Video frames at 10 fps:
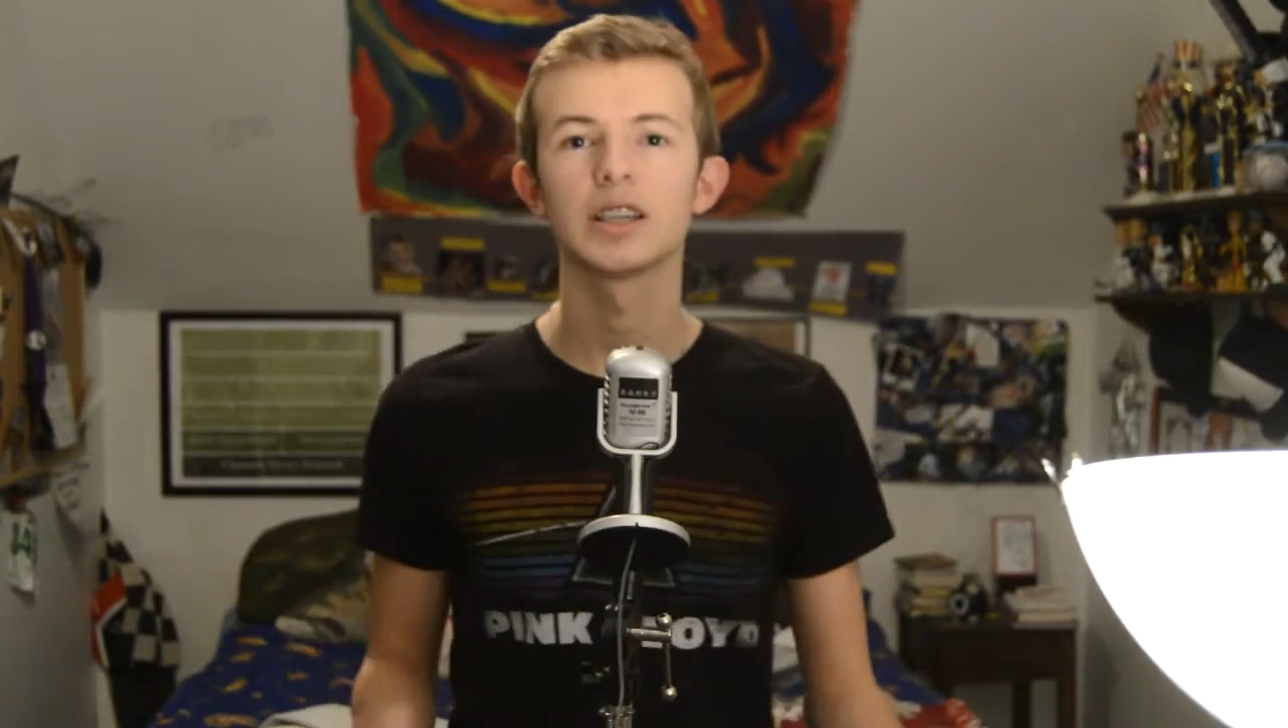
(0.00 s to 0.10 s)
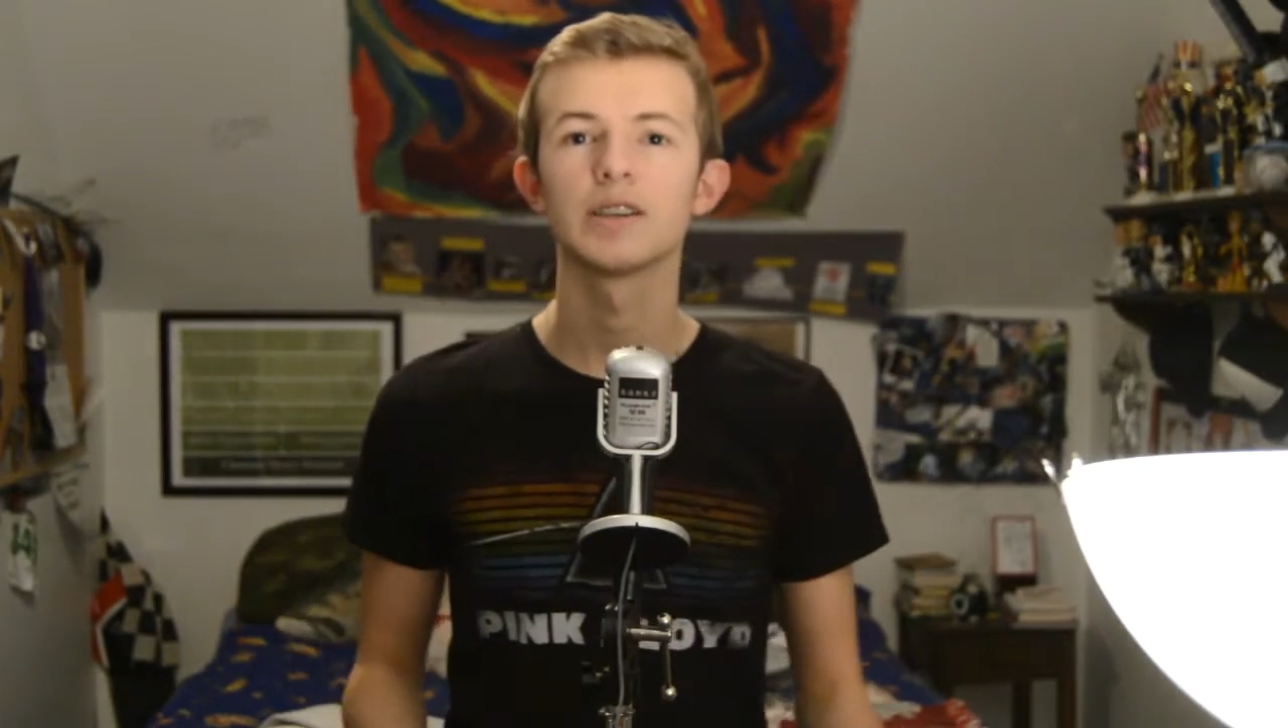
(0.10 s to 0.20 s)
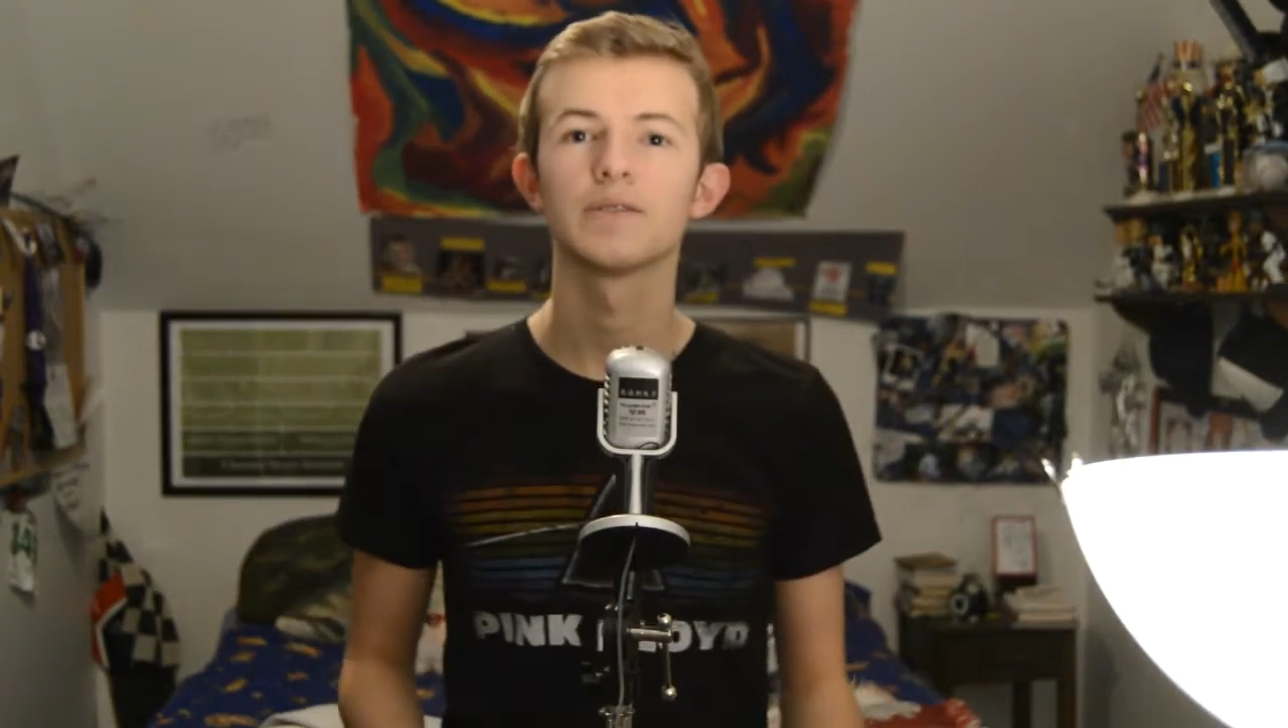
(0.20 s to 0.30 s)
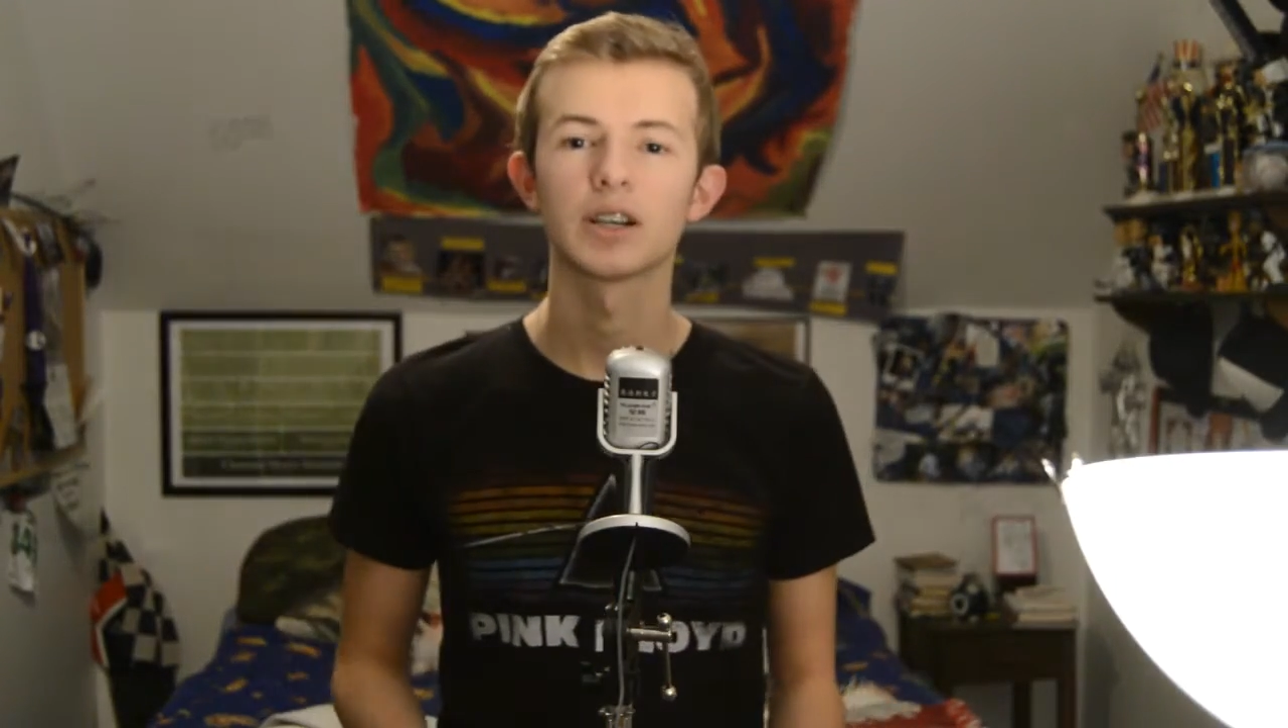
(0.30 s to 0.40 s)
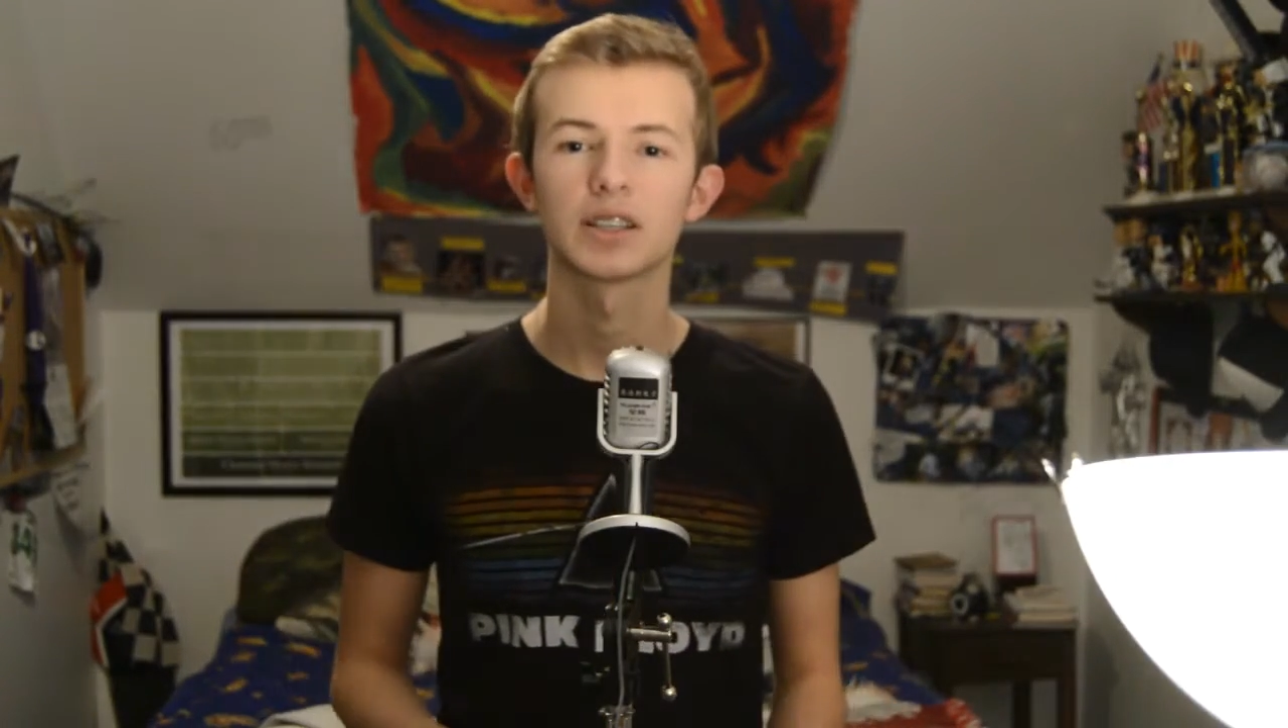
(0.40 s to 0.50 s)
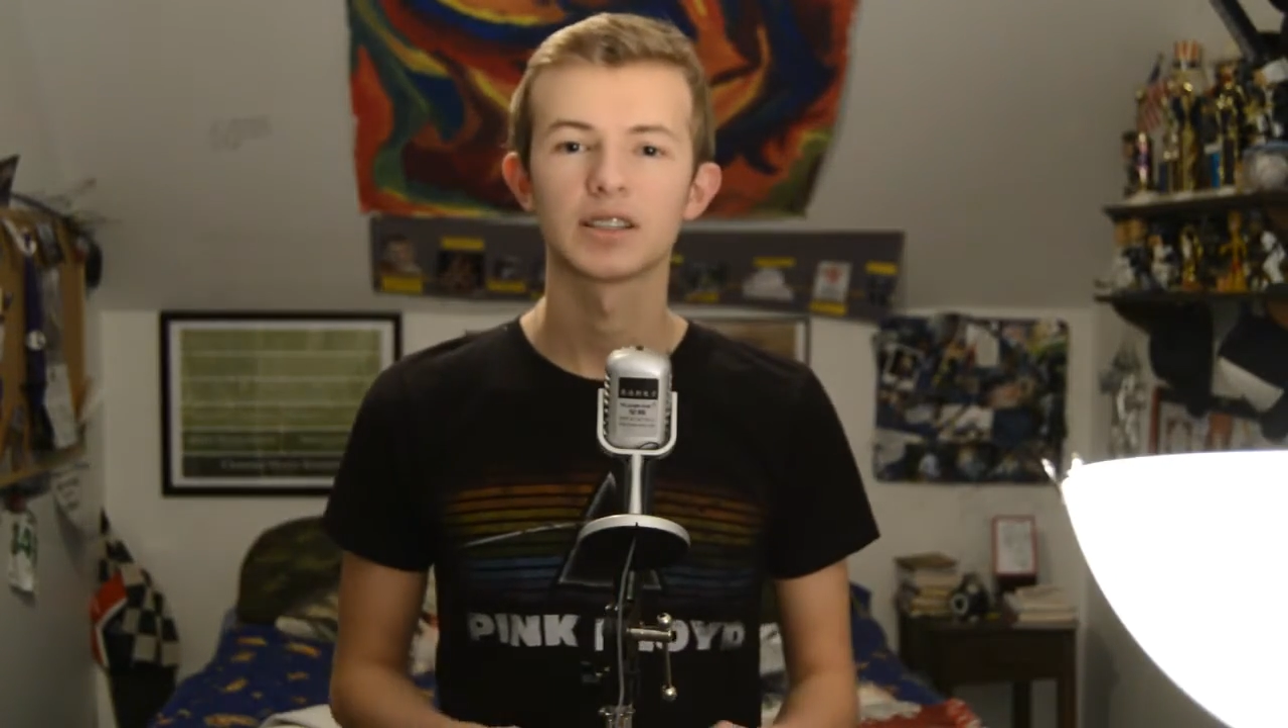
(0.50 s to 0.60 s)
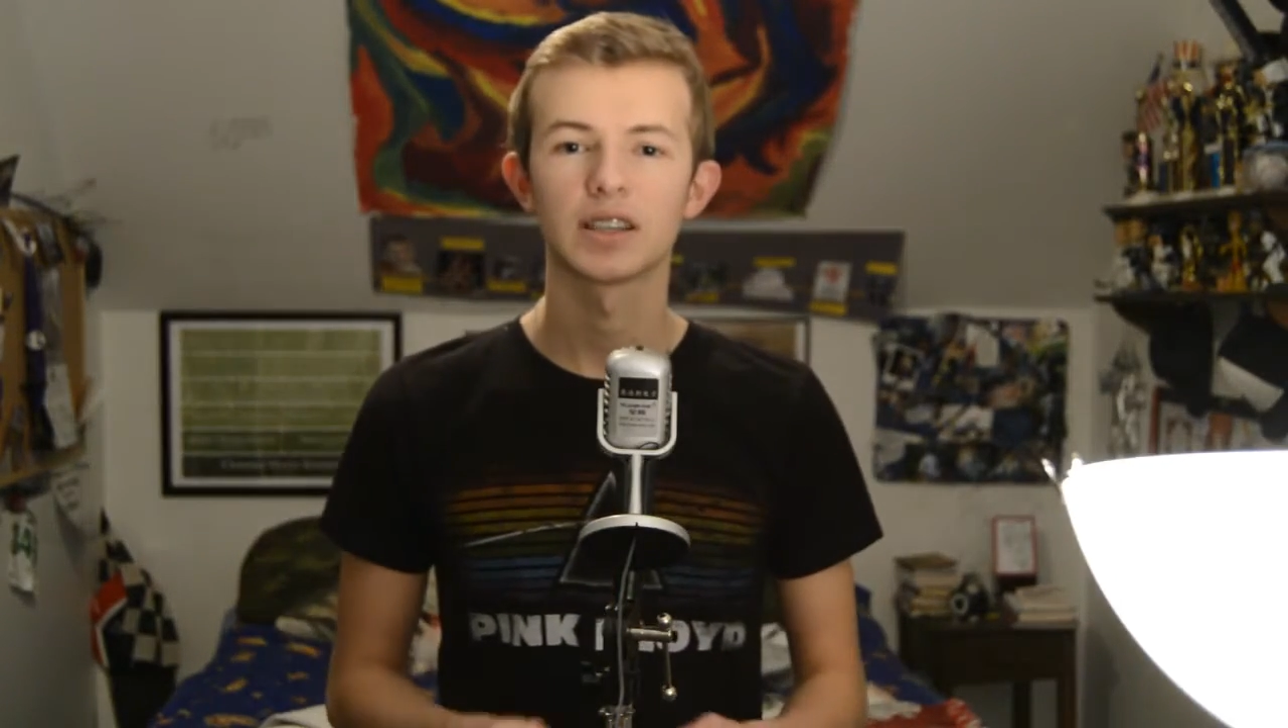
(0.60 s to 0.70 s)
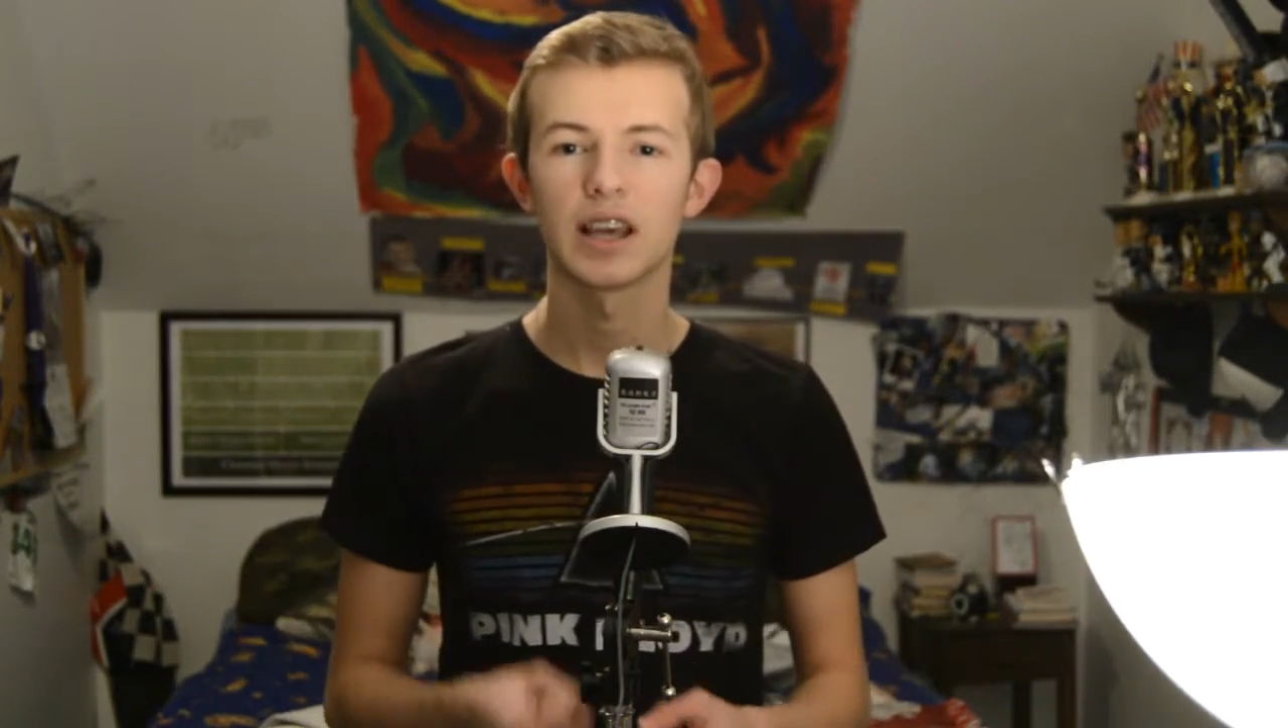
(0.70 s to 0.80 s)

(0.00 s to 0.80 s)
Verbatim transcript: give us